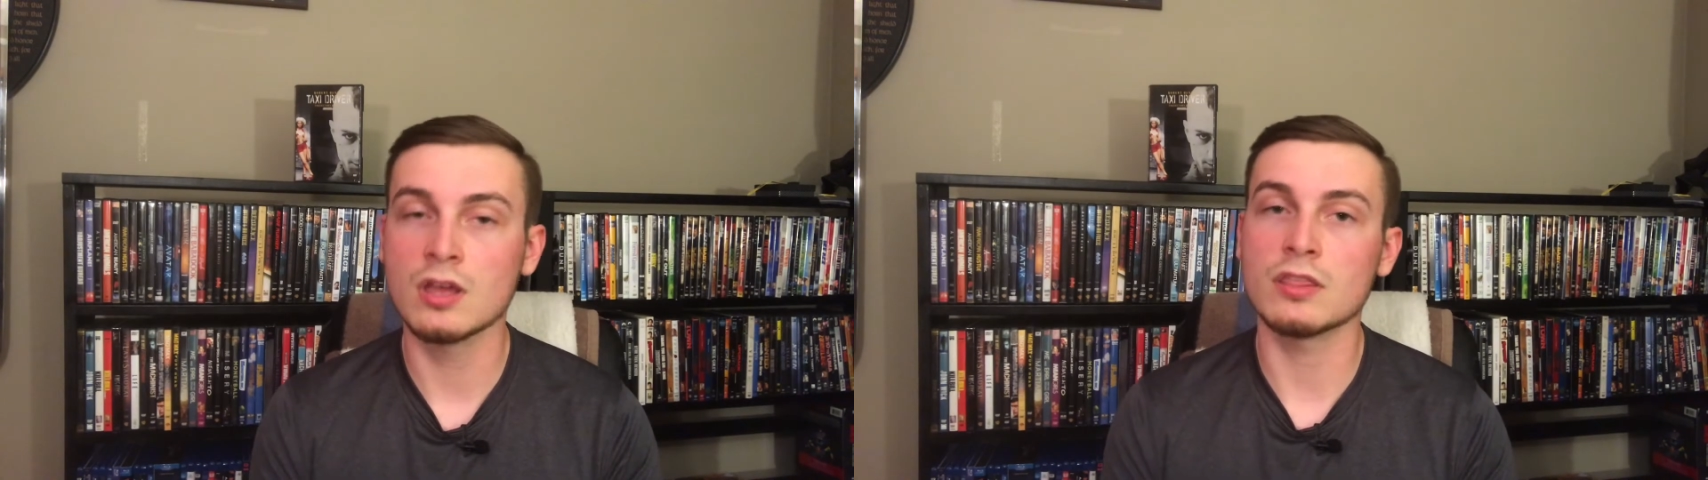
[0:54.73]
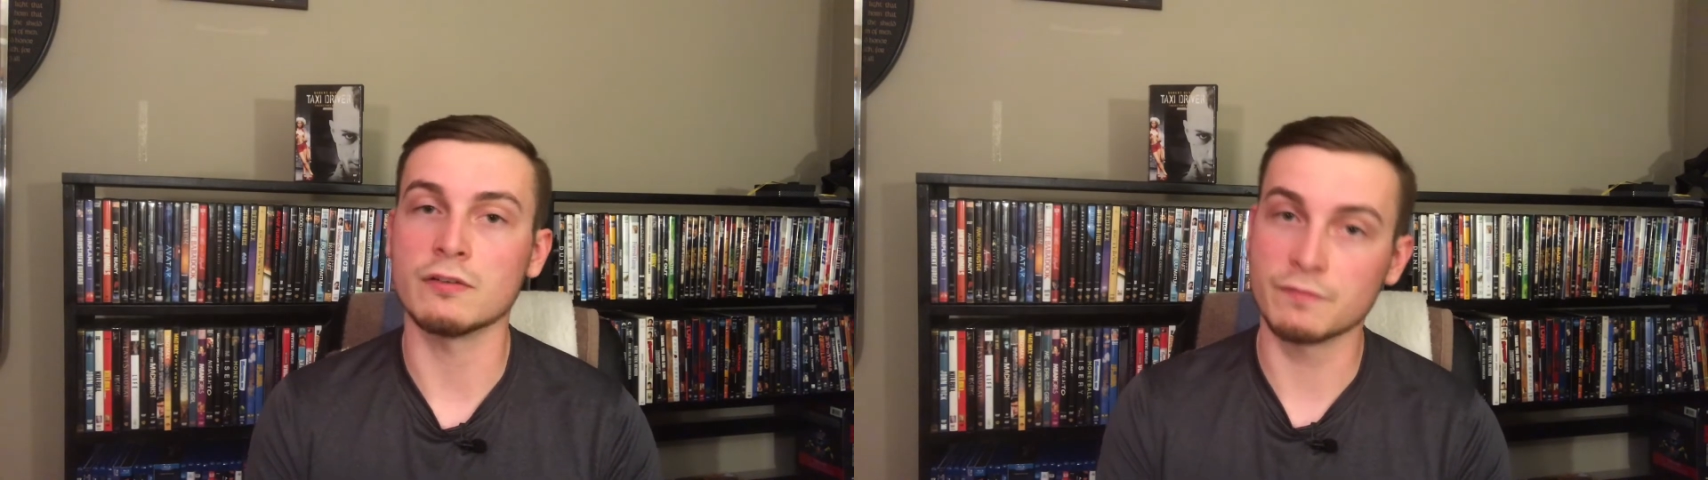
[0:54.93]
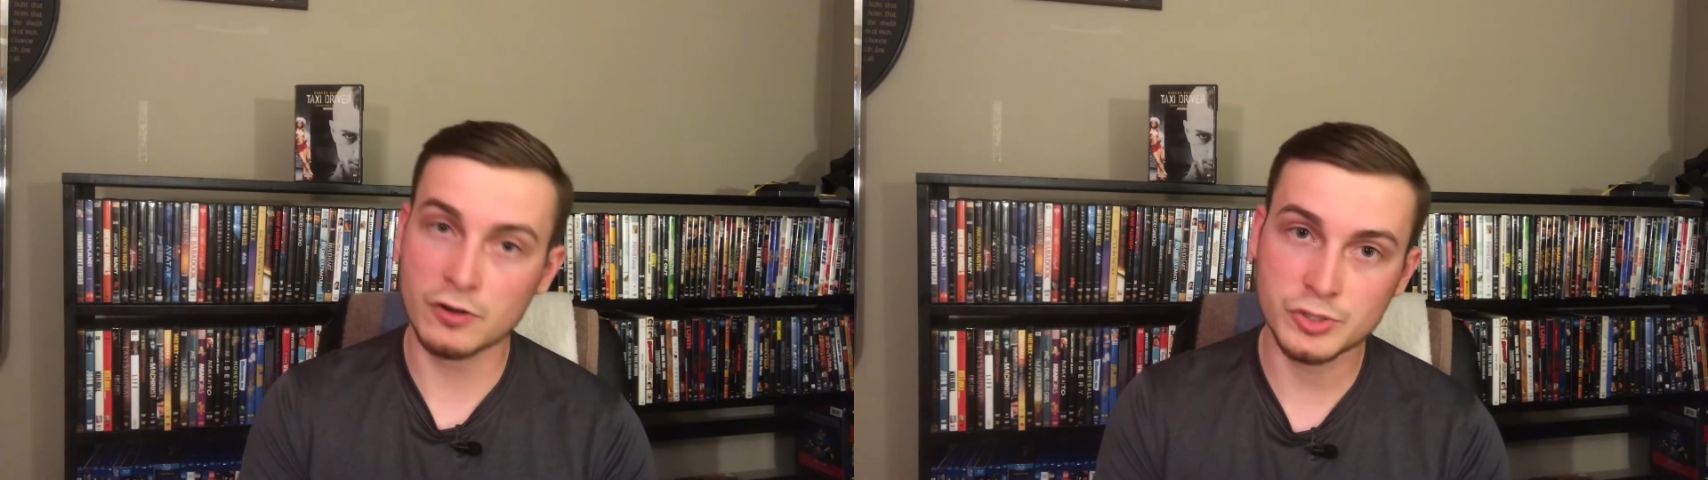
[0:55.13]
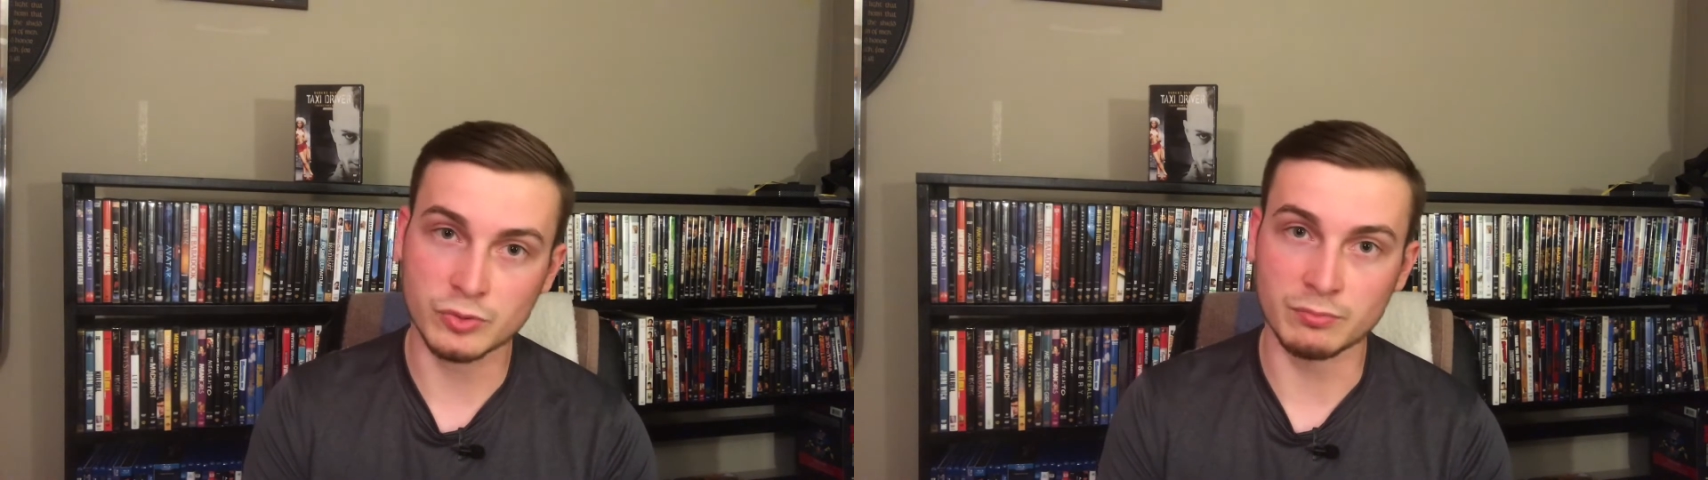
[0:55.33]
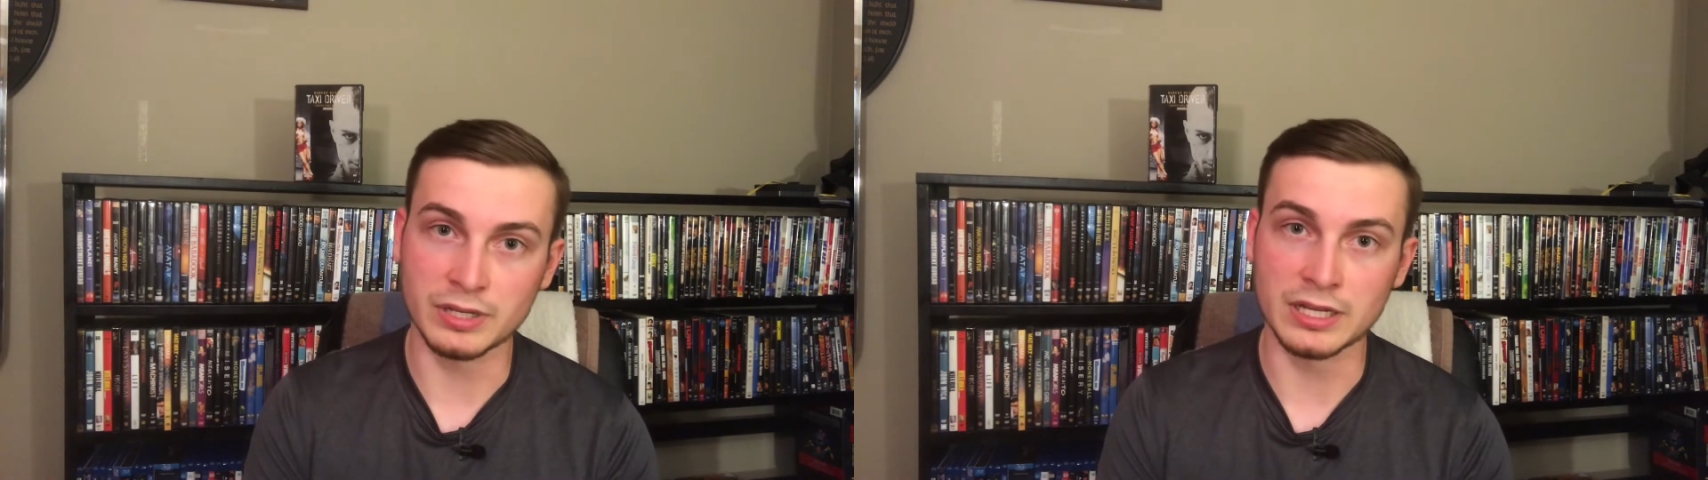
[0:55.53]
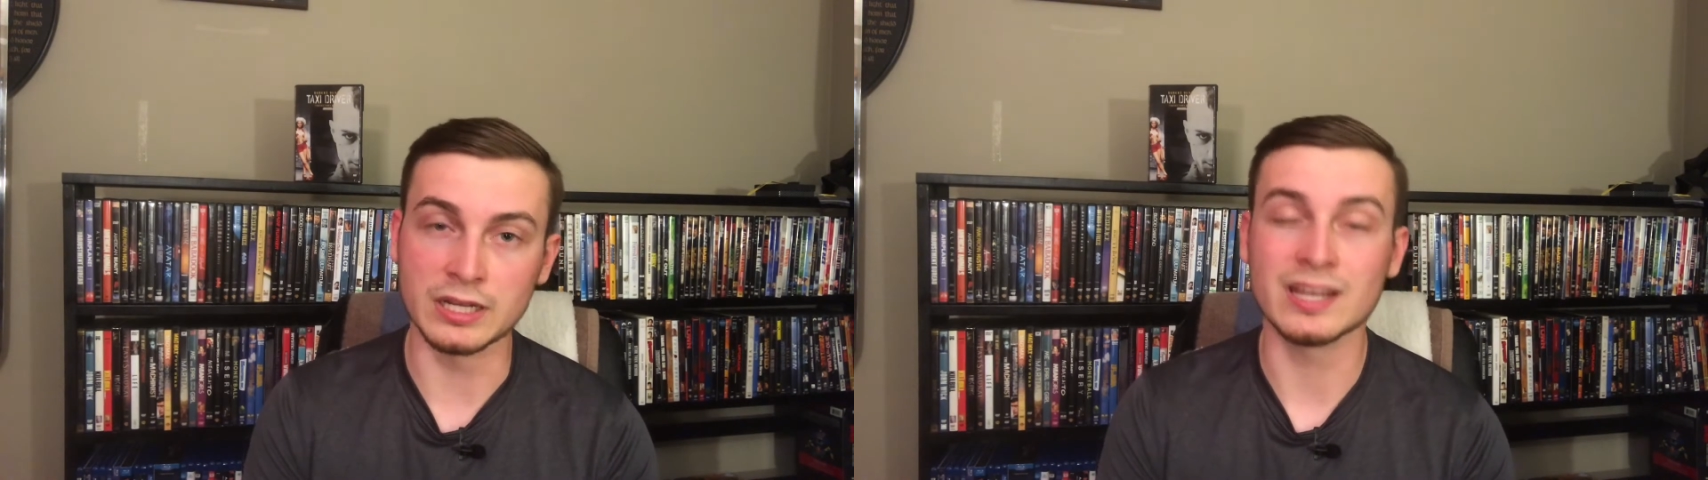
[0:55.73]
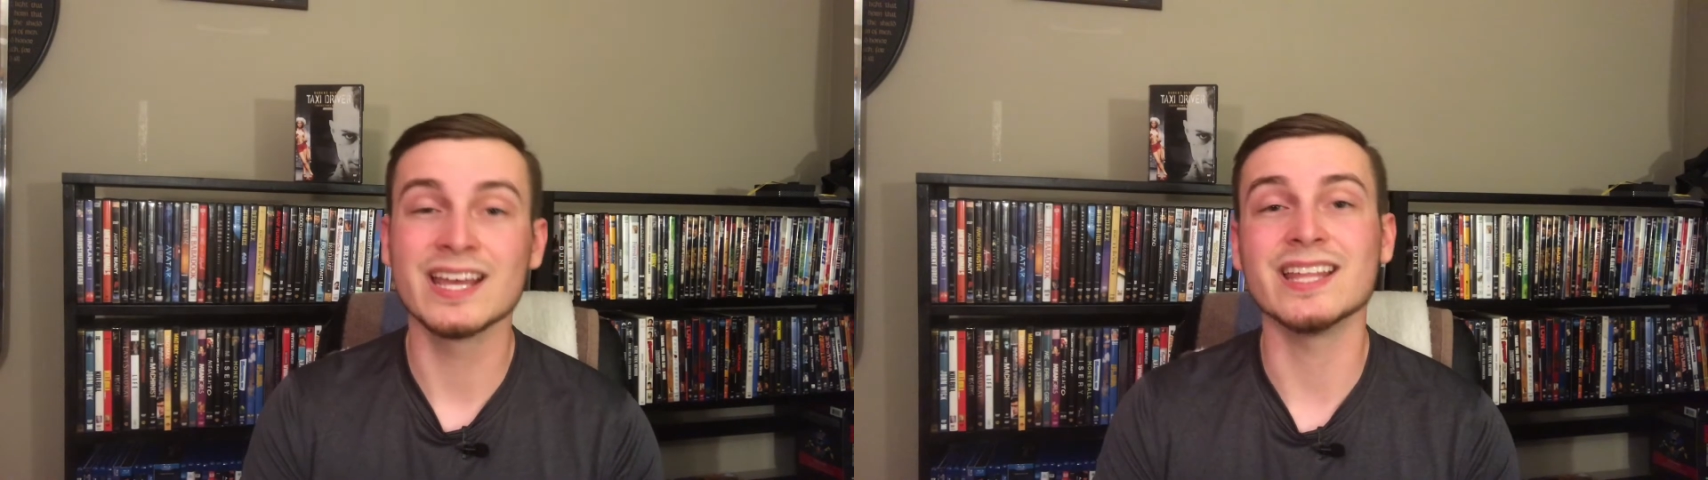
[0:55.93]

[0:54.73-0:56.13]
The first one being